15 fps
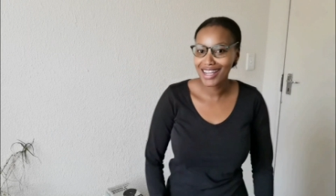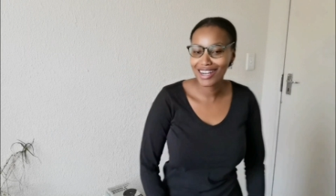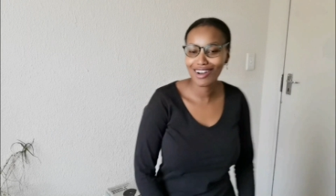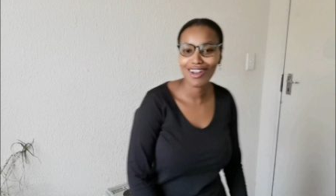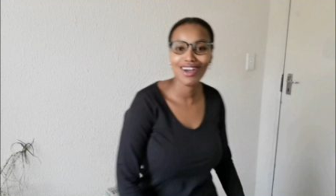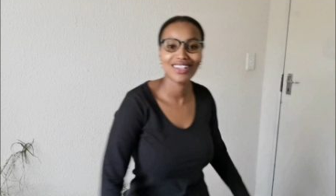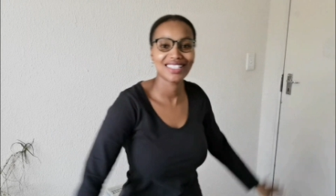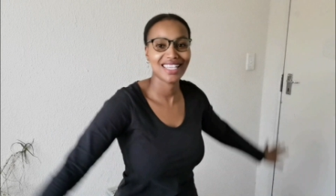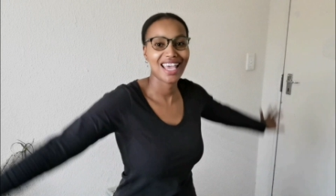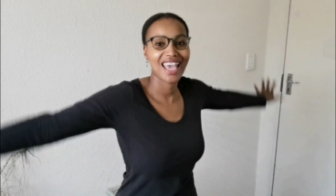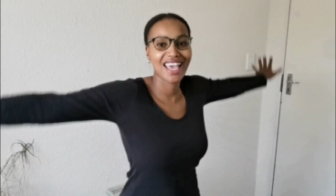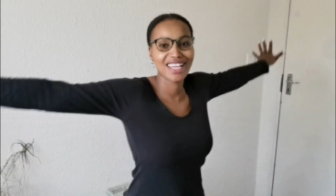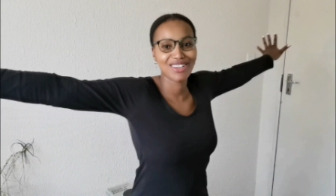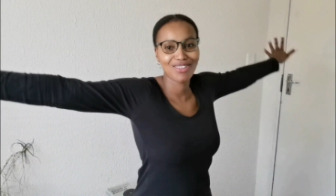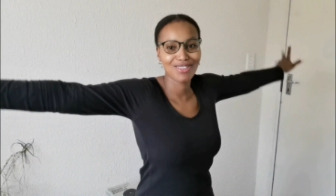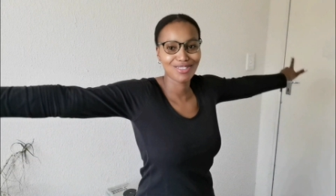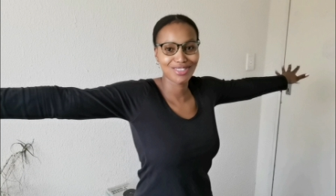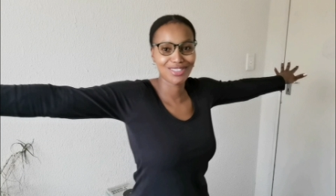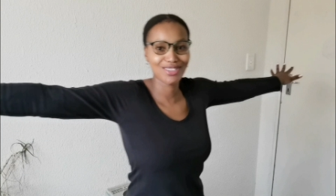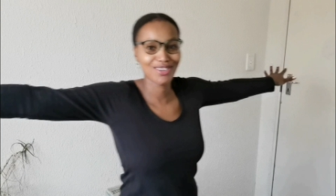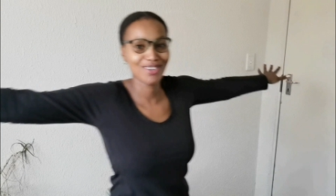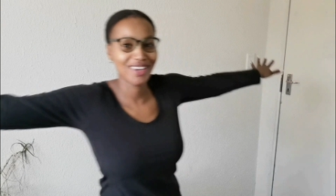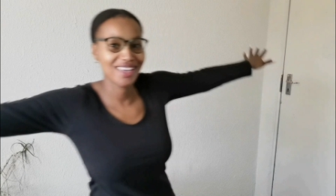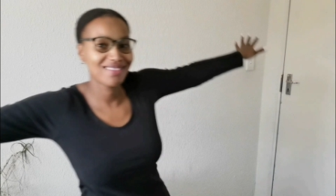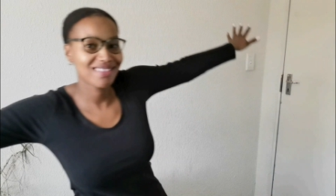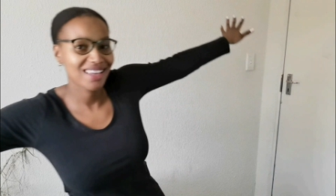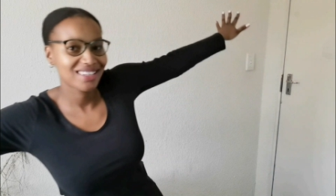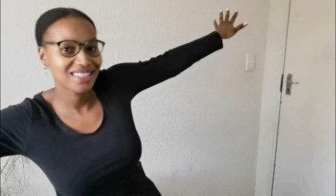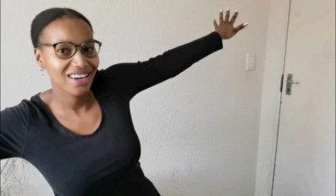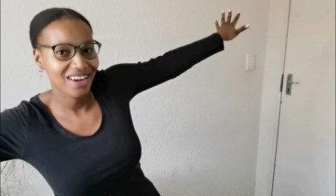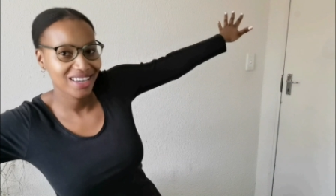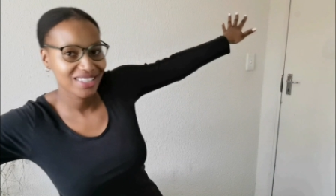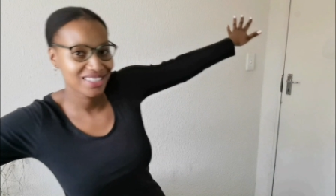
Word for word: quite a lot and also in that